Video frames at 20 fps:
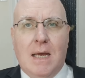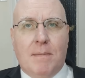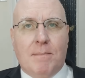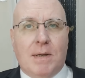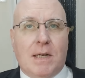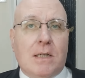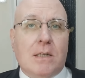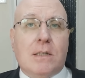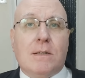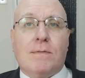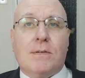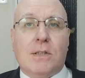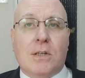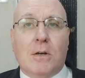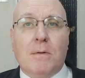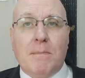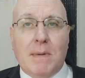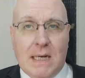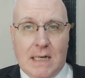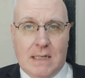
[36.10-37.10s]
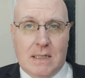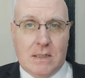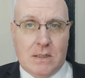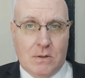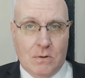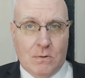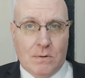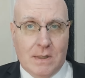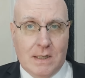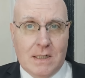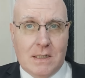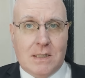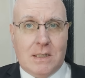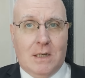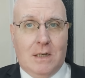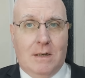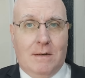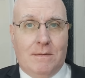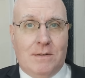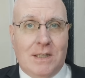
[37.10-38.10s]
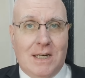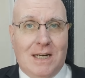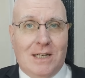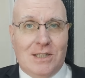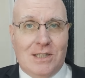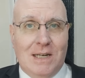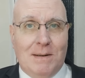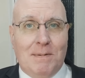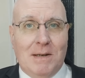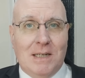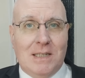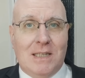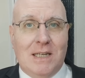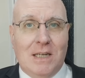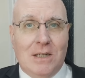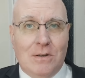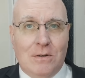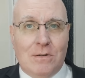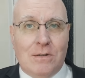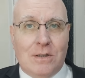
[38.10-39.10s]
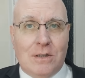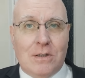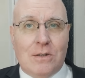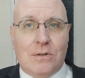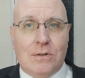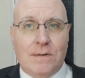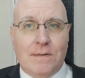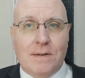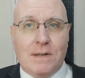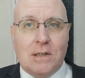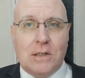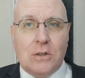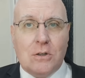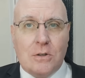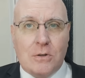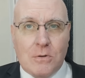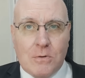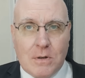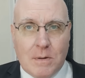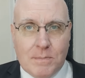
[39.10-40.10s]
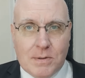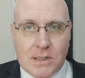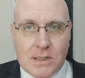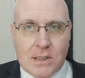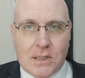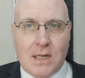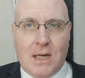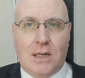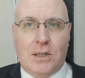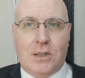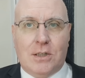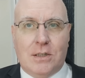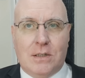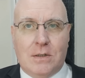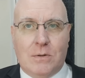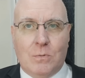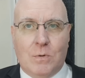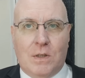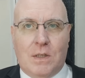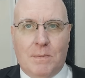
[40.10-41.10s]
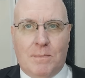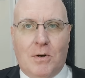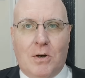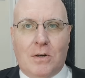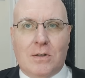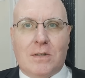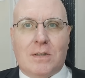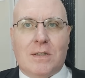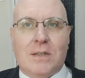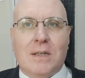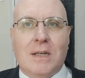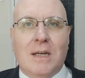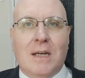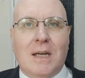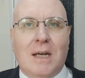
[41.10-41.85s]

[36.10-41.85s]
because of so many stories of ChatGPT users driven into obsession with the bot.